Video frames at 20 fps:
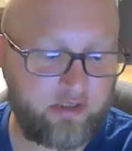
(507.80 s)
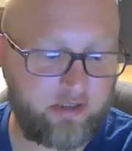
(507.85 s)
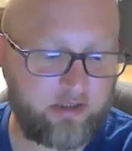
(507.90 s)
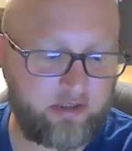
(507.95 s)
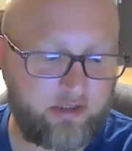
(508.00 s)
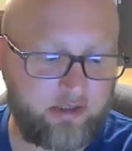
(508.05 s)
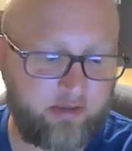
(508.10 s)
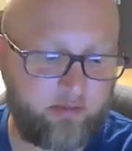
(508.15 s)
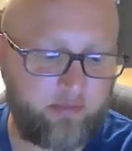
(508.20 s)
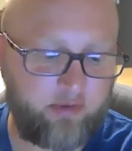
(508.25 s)

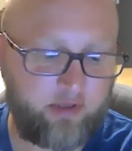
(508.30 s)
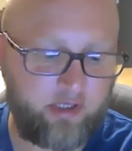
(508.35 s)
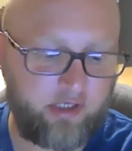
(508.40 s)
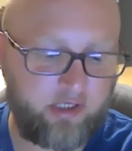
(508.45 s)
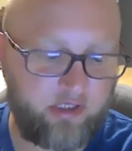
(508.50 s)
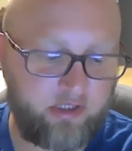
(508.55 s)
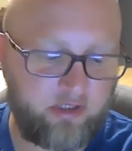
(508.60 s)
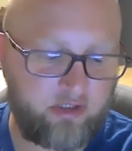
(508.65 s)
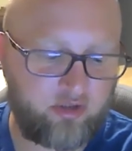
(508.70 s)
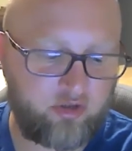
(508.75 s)
some of
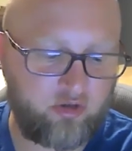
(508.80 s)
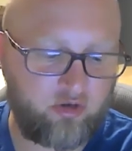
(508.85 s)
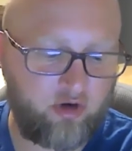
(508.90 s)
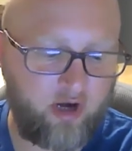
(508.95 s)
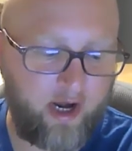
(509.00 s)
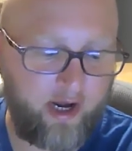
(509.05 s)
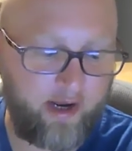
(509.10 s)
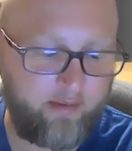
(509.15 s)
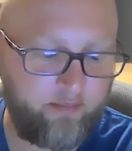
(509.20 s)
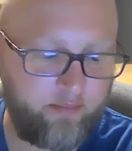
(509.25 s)
the
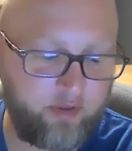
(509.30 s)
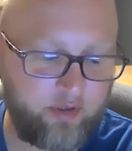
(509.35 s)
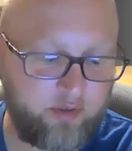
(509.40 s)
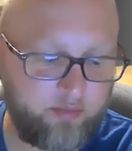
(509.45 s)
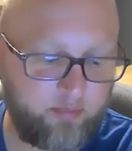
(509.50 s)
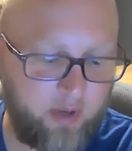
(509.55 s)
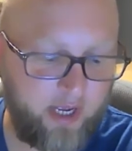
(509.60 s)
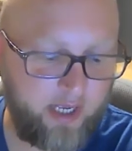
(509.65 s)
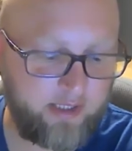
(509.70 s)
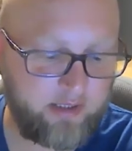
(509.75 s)

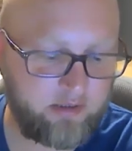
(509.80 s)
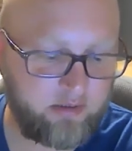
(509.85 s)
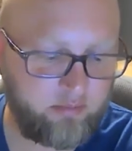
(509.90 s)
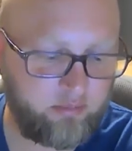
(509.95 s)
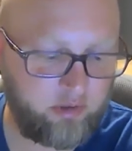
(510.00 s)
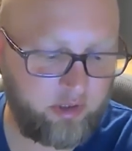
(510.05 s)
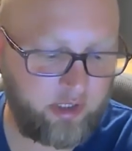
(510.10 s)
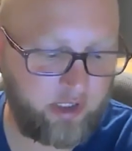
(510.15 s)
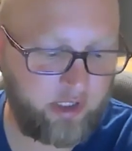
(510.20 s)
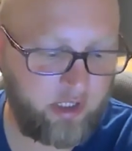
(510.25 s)
scribes,
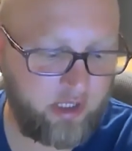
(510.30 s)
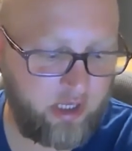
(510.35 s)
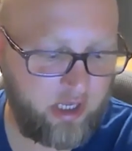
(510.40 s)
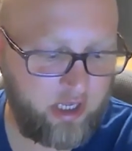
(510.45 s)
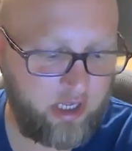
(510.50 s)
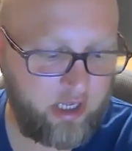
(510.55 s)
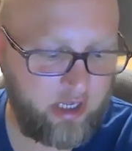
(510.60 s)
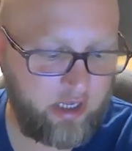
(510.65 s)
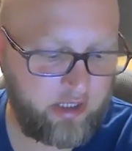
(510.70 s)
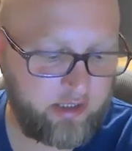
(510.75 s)
possibly. It
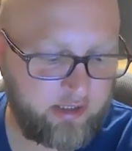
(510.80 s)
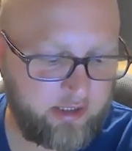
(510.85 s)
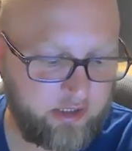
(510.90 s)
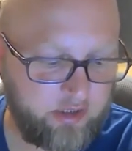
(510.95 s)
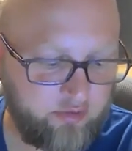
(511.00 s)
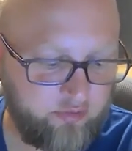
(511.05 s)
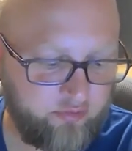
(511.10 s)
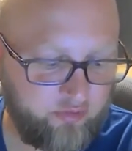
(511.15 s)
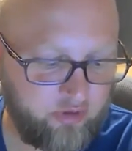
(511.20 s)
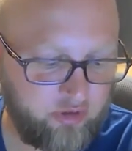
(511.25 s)

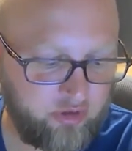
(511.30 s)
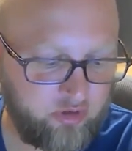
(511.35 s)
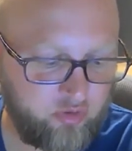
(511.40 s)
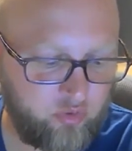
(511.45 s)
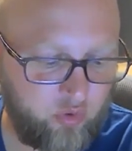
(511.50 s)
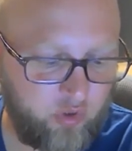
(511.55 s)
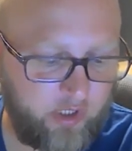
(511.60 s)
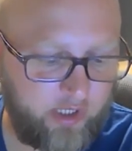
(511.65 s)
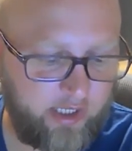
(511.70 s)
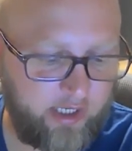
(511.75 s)
says in verse
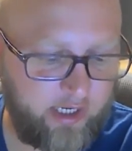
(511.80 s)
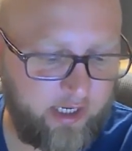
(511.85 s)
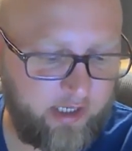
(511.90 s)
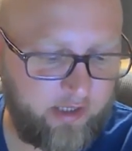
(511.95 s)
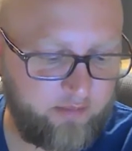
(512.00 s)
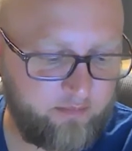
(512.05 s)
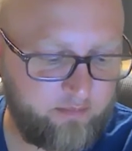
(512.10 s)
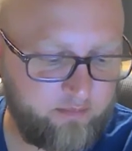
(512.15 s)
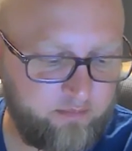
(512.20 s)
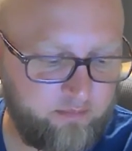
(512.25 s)

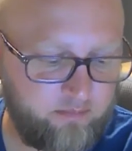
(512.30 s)
29,